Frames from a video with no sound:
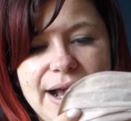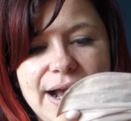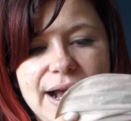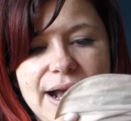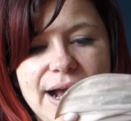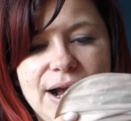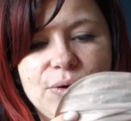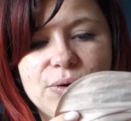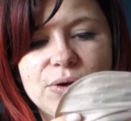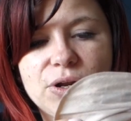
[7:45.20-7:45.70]

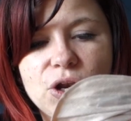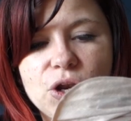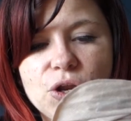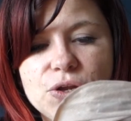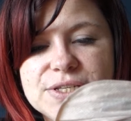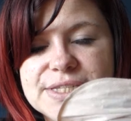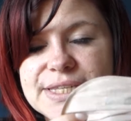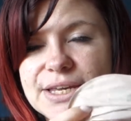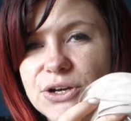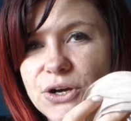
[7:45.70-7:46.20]
how
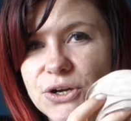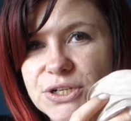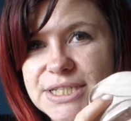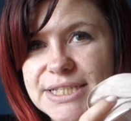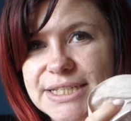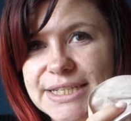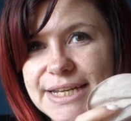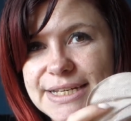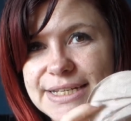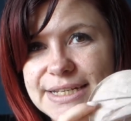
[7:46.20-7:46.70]
close they are
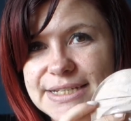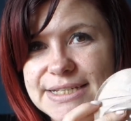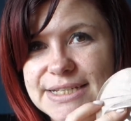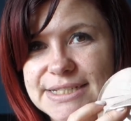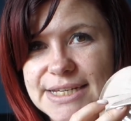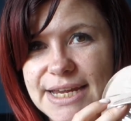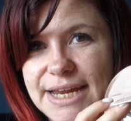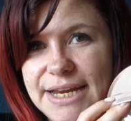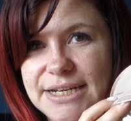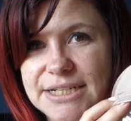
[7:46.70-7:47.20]
to needing to
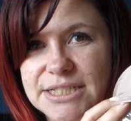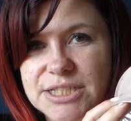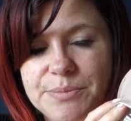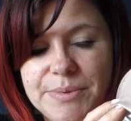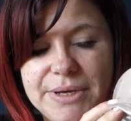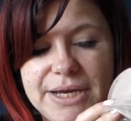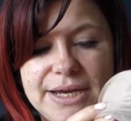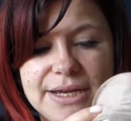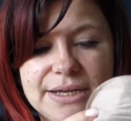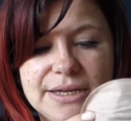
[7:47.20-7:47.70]
change the
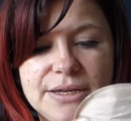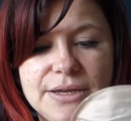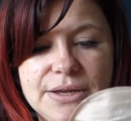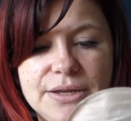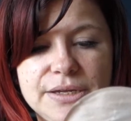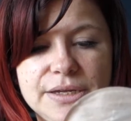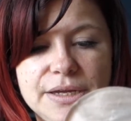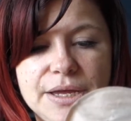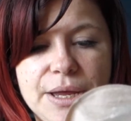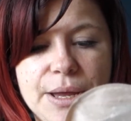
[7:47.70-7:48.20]
bag.
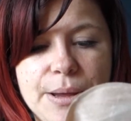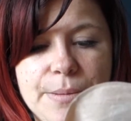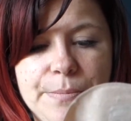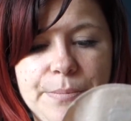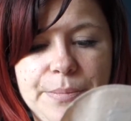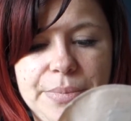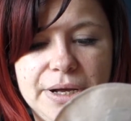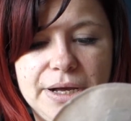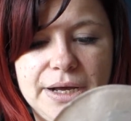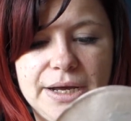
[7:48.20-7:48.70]

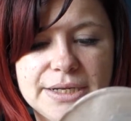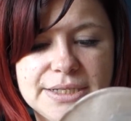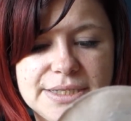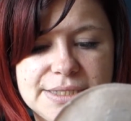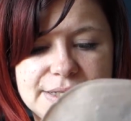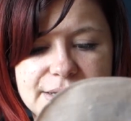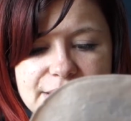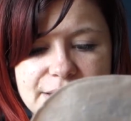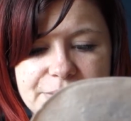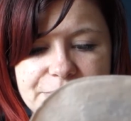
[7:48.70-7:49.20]

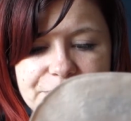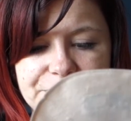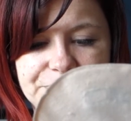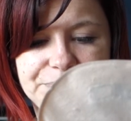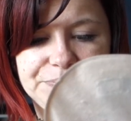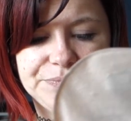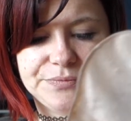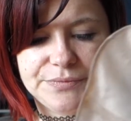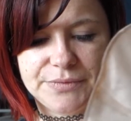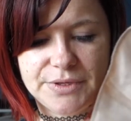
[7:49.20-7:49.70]
But
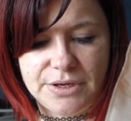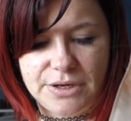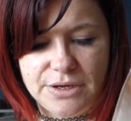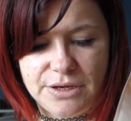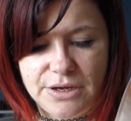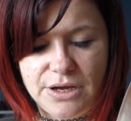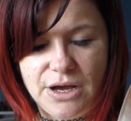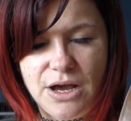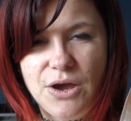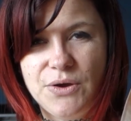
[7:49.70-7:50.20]
I
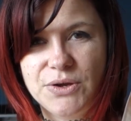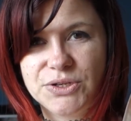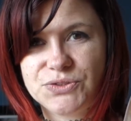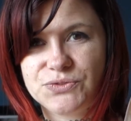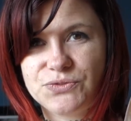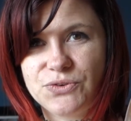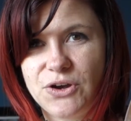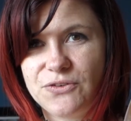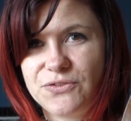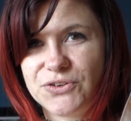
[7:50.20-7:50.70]

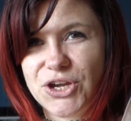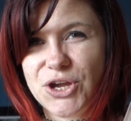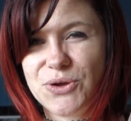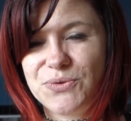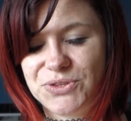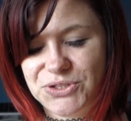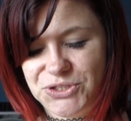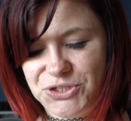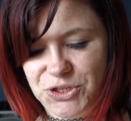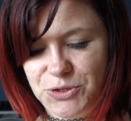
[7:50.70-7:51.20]
would rather go
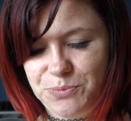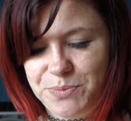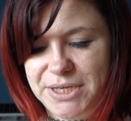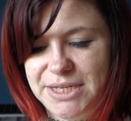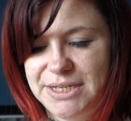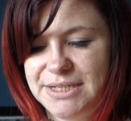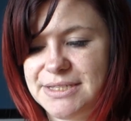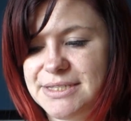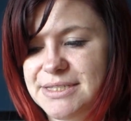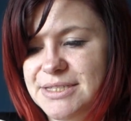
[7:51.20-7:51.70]
with a
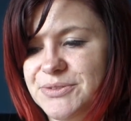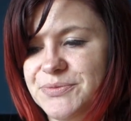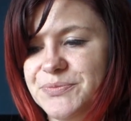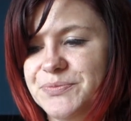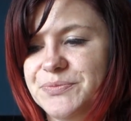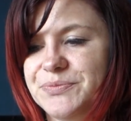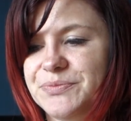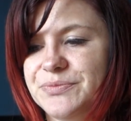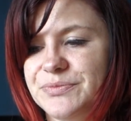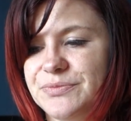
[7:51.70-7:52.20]
two-piece,
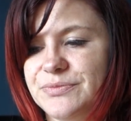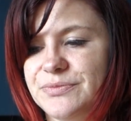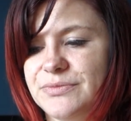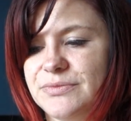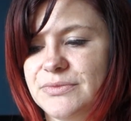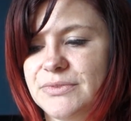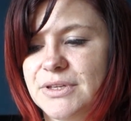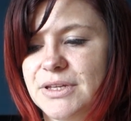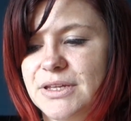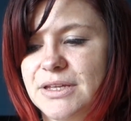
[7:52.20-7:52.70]

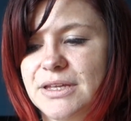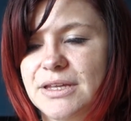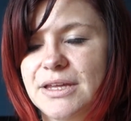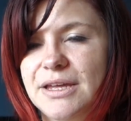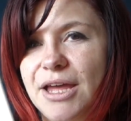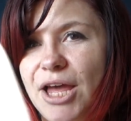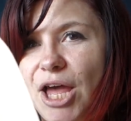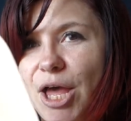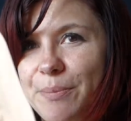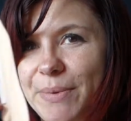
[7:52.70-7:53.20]

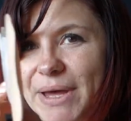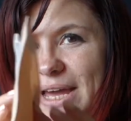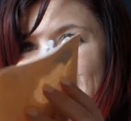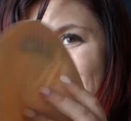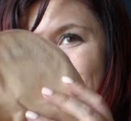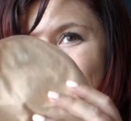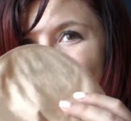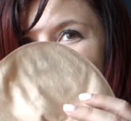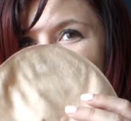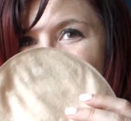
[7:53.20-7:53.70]
a bag
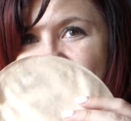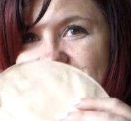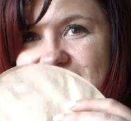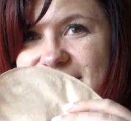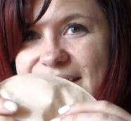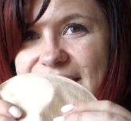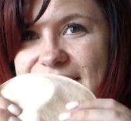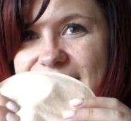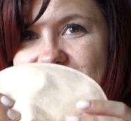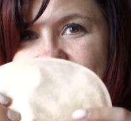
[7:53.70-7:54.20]
that you can't
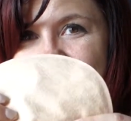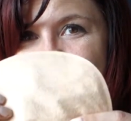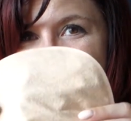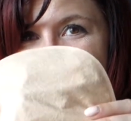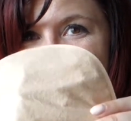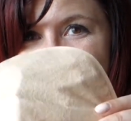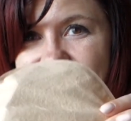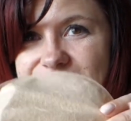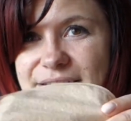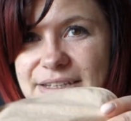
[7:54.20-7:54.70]
see
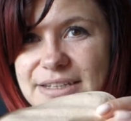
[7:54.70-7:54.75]
anything.